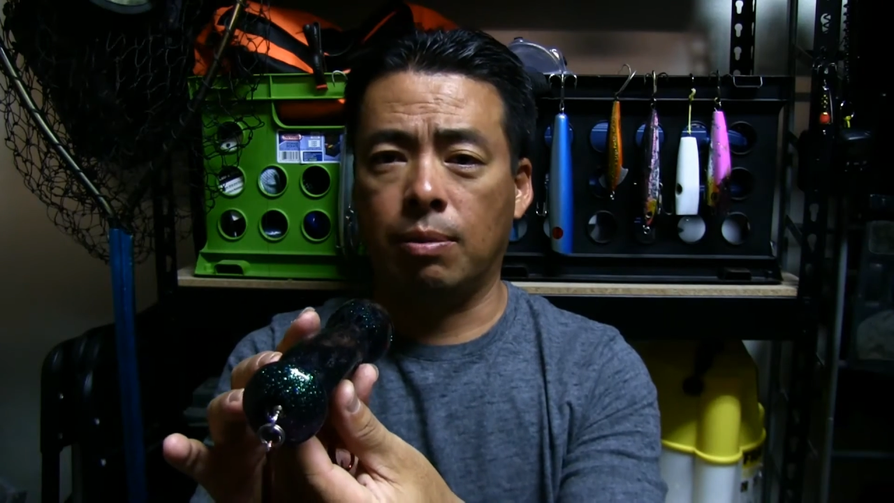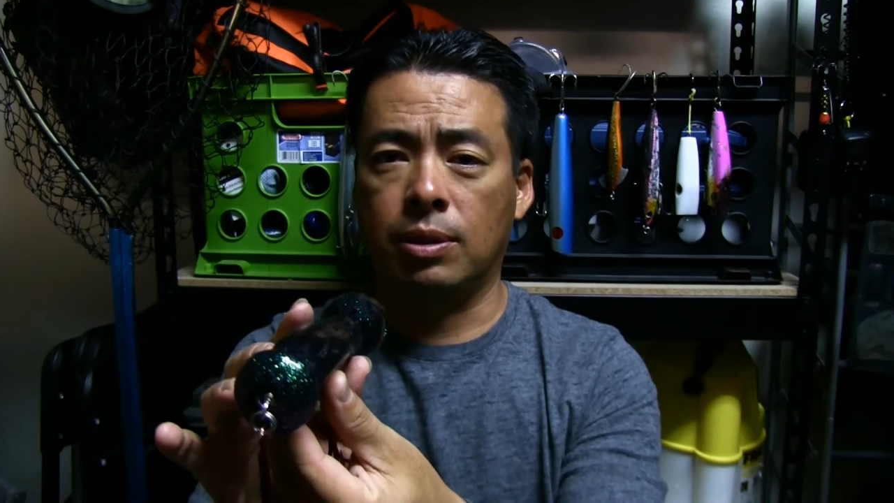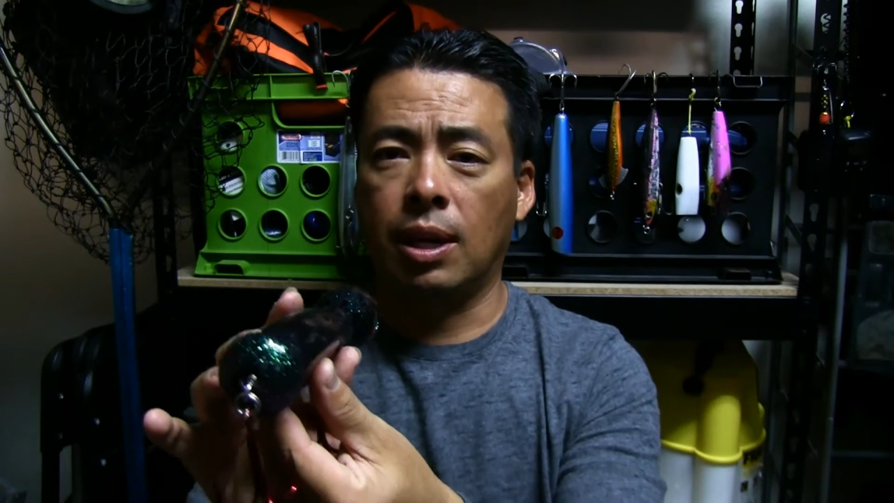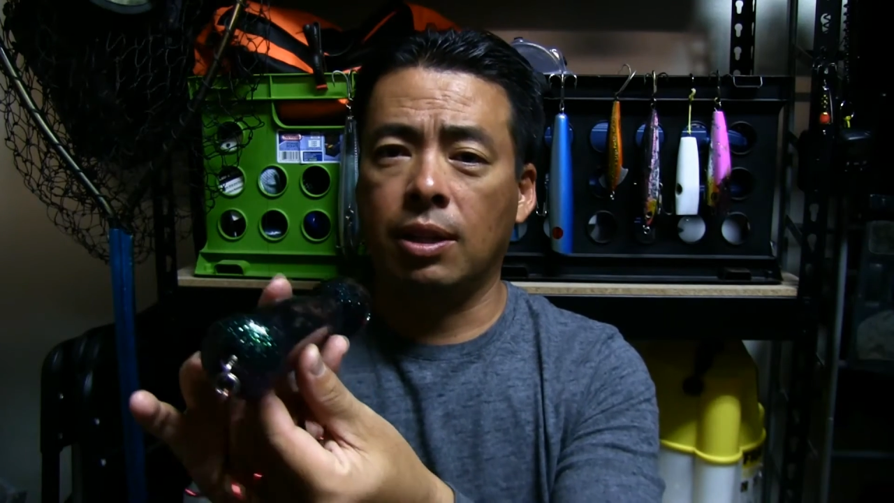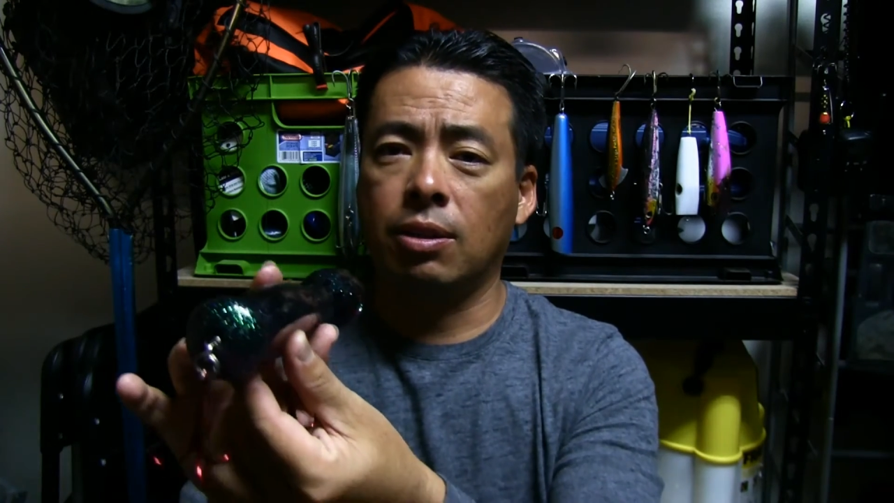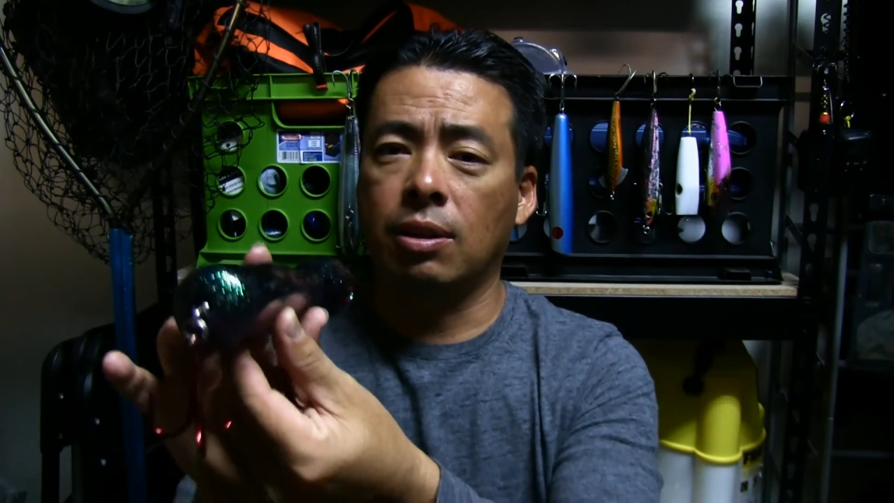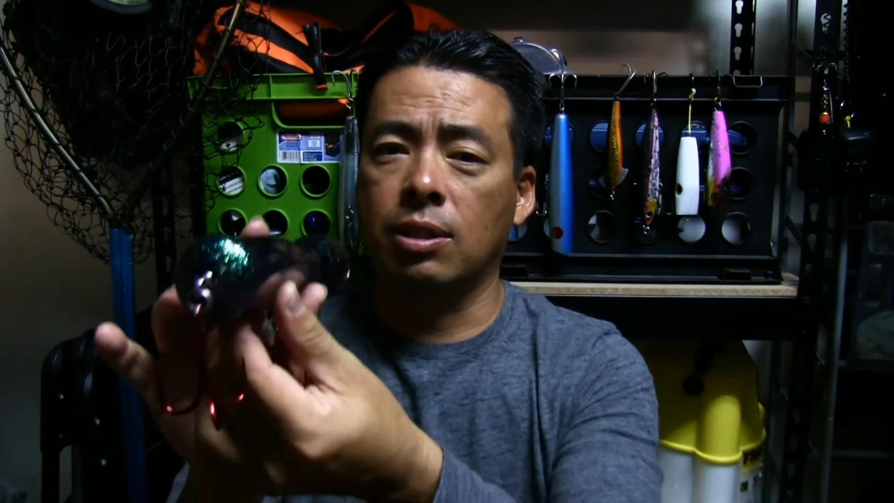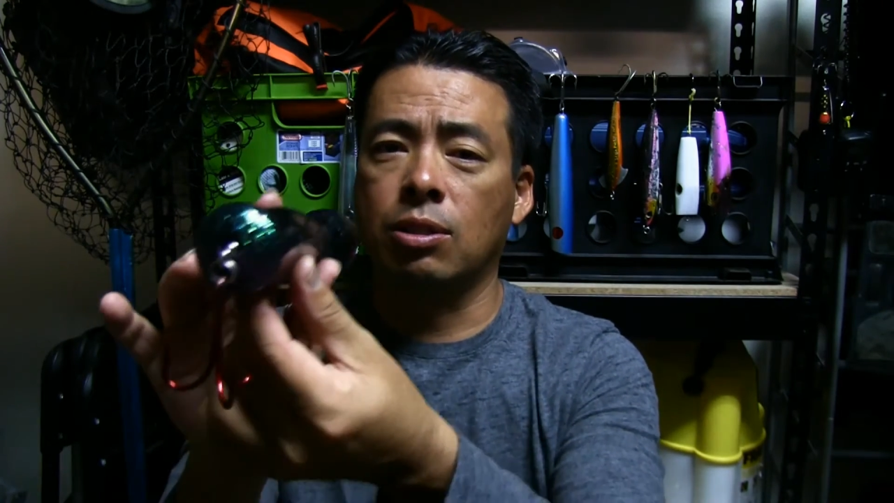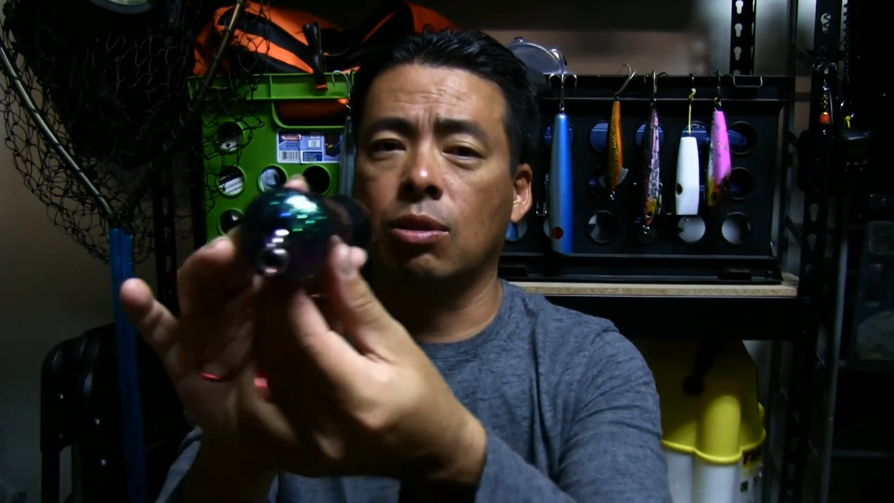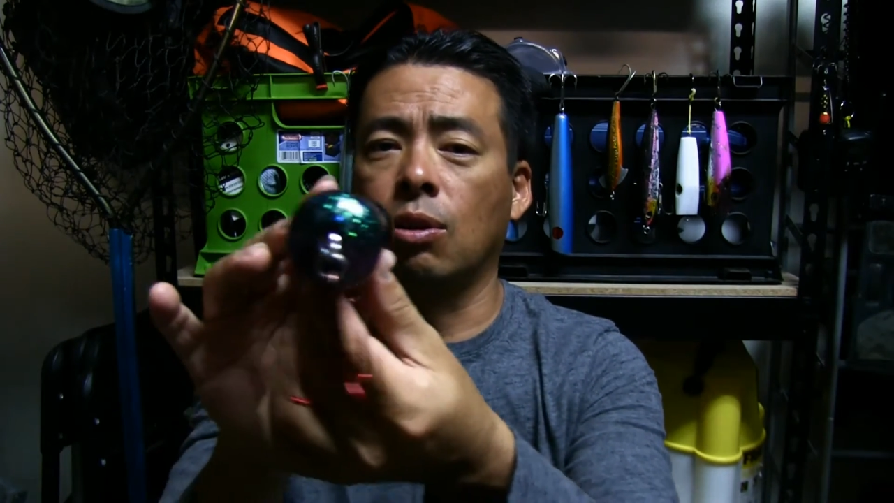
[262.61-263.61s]
because I thought
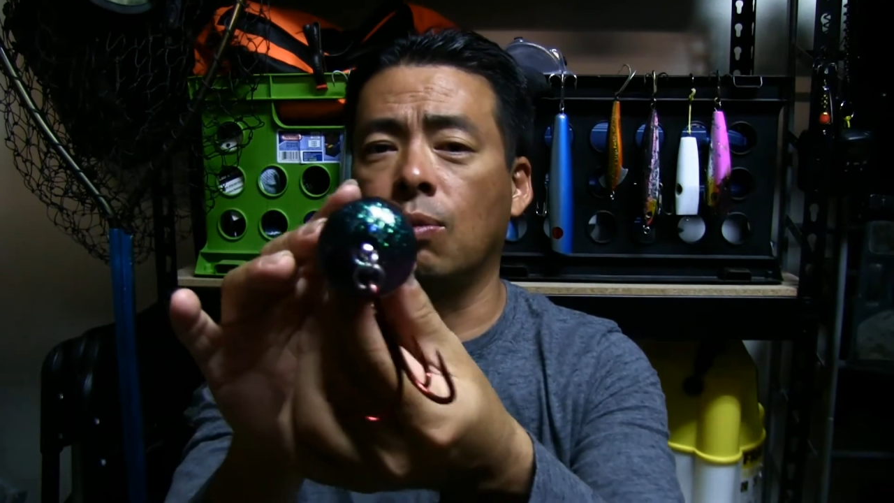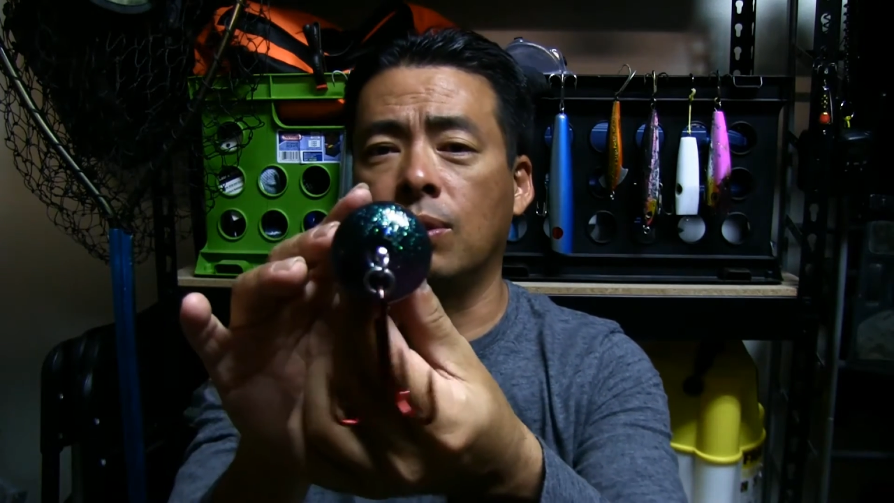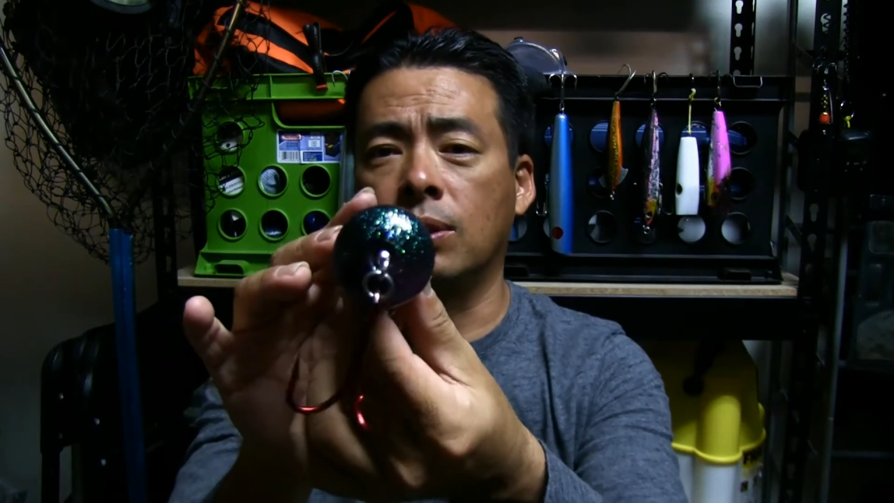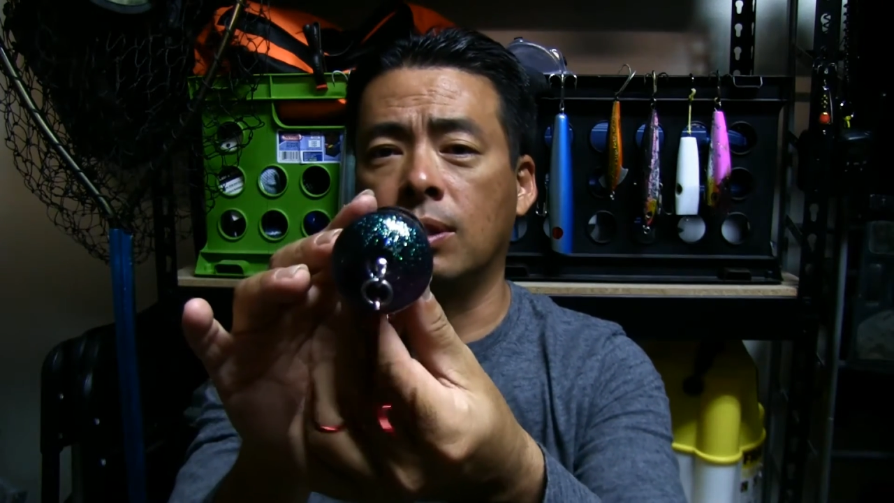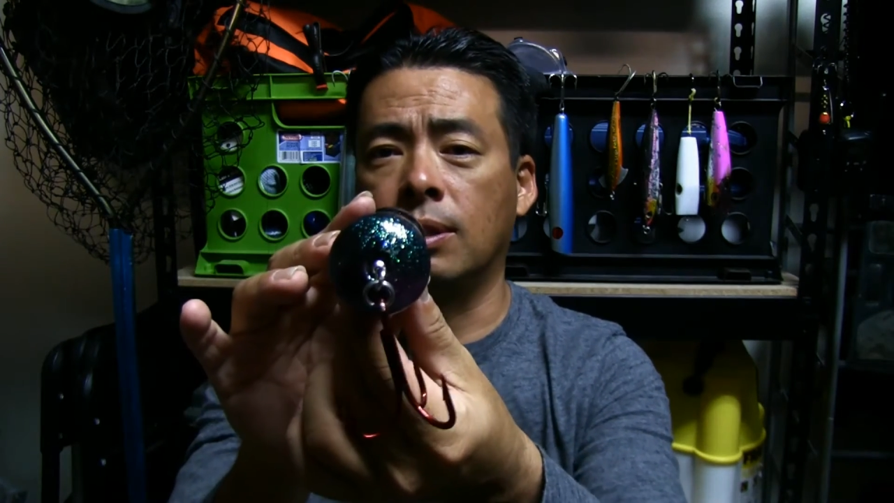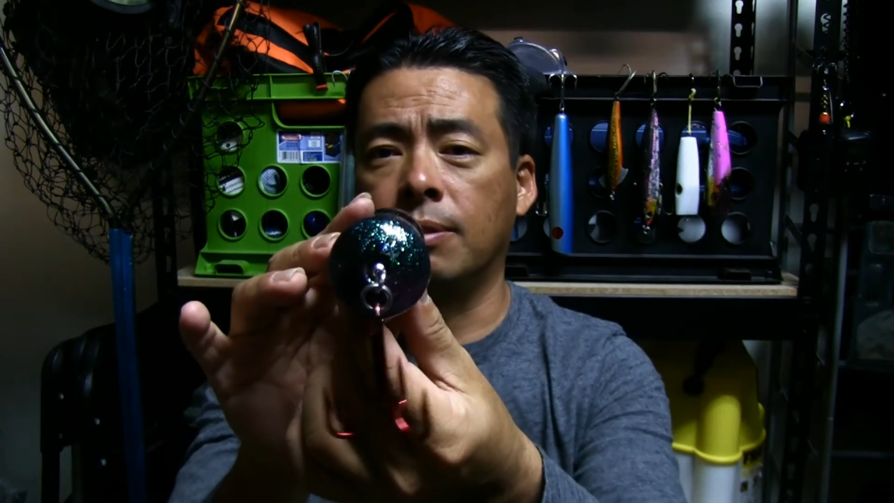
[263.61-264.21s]
this lure was